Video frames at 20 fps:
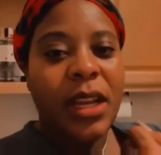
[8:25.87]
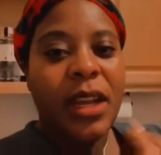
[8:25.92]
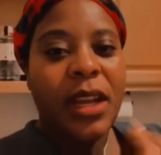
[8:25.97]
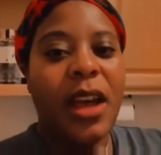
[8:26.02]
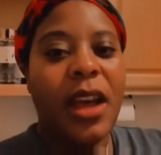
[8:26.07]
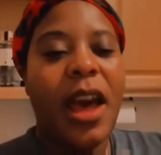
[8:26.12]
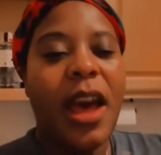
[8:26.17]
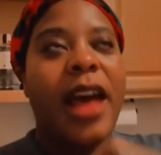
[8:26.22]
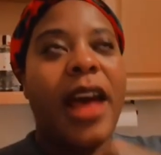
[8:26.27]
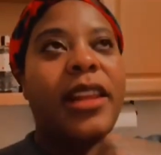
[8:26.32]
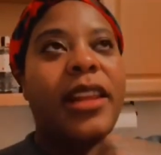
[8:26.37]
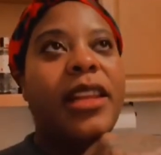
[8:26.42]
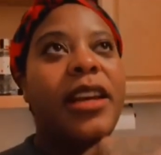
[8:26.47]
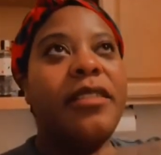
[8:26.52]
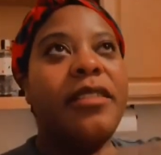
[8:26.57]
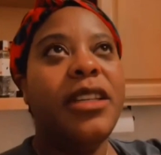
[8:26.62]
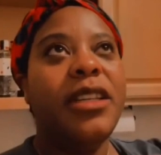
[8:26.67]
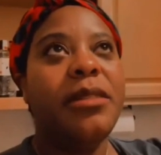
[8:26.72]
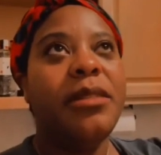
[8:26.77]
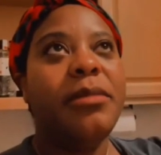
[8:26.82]
I love
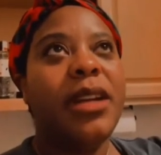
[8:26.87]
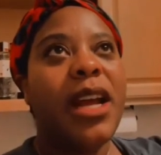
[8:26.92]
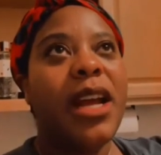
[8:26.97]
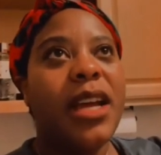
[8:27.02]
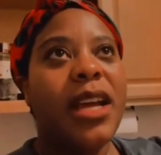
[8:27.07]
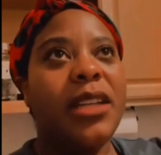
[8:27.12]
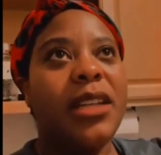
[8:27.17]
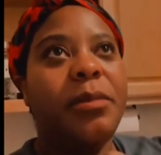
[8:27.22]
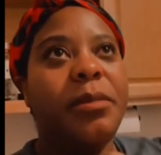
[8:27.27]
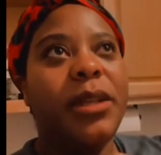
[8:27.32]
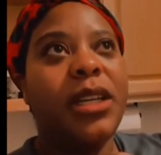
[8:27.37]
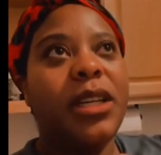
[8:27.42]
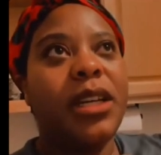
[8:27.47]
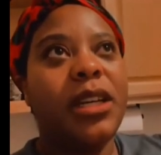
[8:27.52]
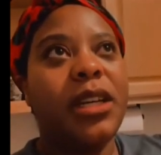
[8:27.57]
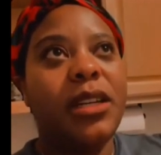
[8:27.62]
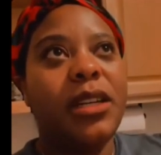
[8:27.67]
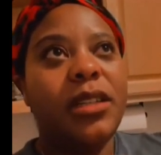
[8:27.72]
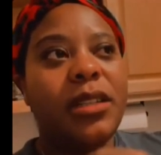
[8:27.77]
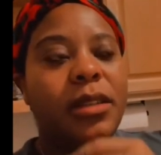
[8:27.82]
Geminis
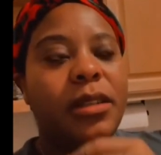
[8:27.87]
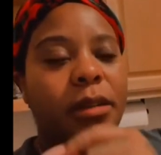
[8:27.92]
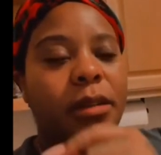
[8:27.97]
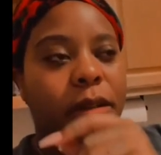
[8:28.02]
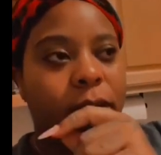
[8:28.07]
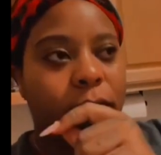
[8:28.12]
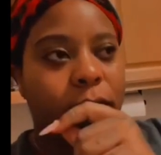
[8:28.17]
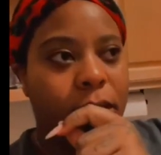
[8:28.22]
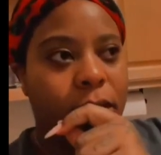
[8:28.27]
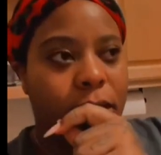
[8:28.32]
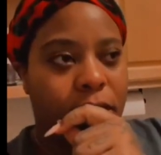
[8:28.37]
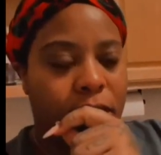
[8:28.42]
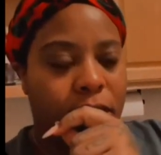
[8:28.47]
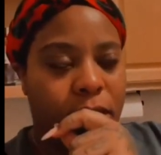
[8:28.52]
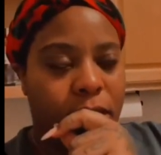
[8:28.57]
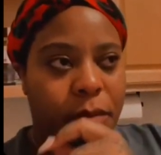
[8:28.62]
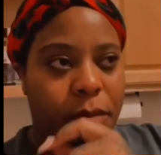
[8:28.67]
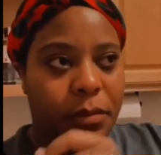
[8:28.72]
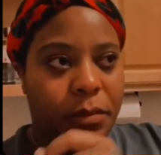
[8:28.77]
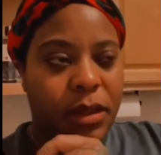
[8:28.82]
because
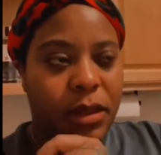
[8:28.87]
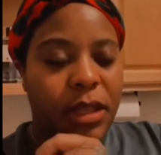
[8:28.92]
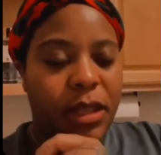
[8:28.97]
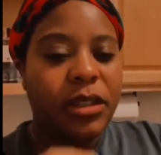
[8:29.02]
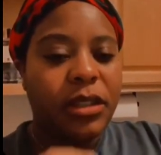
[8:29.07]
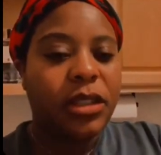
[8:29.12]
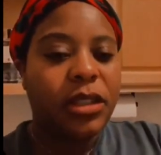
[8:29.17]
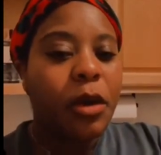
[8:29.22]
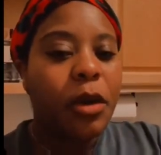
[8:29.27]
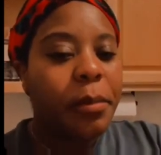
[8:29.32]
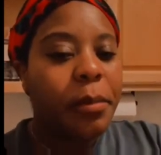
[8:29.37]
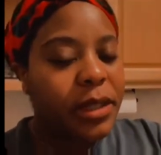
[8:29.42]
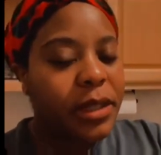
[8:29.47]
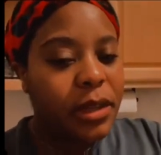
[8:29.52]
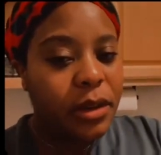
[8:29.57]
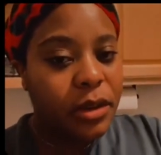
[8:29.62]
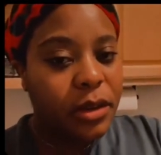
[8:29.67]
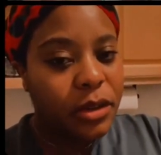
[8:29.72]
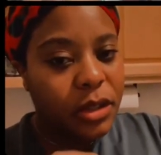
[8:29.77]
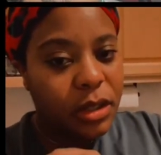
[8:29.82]
they're so
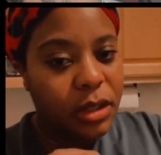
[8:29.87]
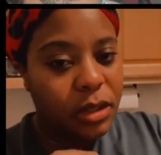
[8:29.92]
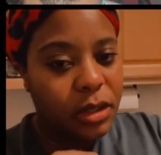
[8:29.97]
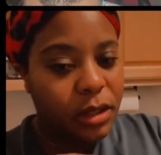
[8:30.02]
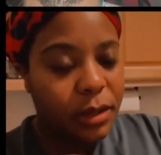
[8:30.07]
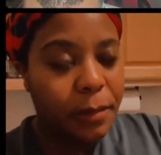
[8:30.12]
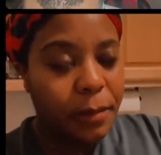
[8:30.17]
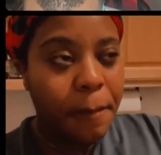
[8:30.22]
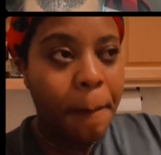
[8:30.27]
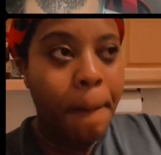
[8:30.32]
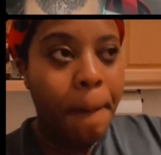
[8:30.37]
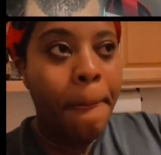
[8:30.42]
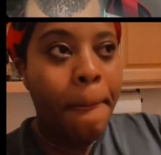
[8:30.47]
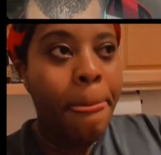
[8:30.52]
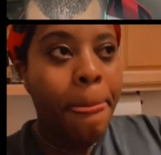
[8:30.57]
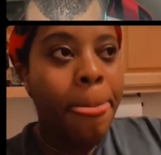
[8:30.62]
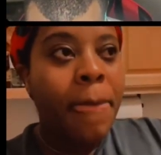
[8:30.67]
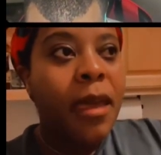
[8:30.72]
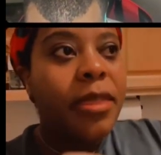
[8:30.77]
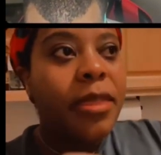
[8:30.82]
misunderstood.
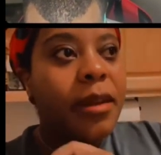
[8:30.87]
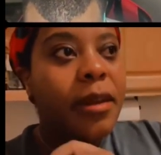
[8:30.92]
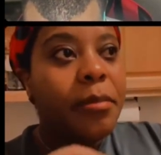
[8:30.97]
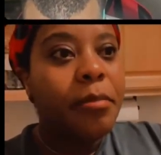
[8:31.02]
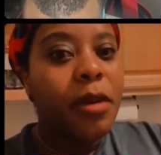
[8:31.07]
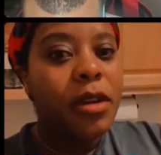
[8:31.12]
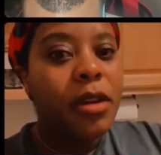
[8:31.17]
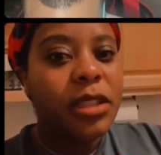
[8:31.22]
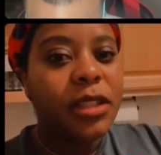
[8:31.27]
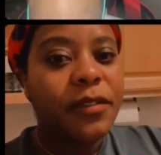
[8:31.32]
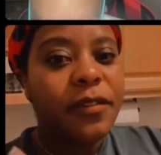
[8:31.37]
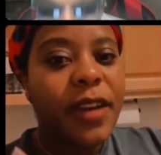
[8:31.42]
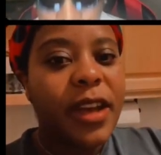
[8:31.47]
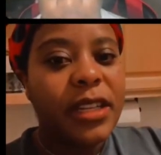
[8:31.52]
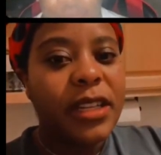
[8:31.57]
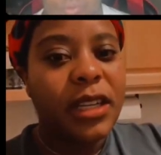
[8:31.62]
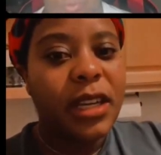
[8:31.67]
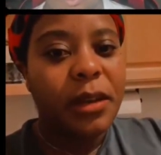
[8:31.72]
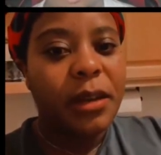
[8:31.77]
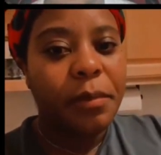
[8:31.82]
They're
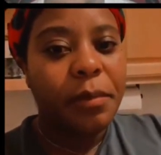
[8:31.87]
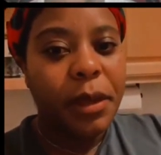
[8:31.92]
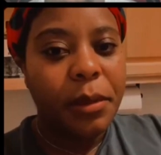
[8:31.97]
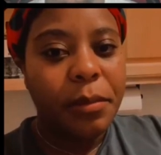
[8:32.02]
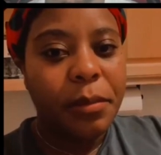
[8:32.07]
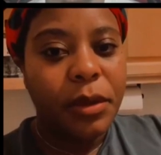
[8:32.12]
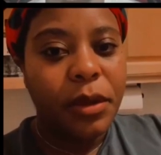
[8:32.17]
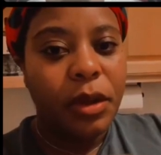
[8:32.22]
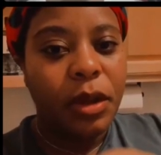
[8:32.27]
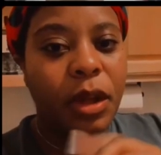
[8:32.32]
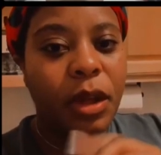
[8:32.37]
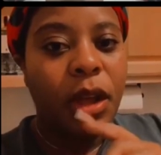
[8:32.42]
multifaceted people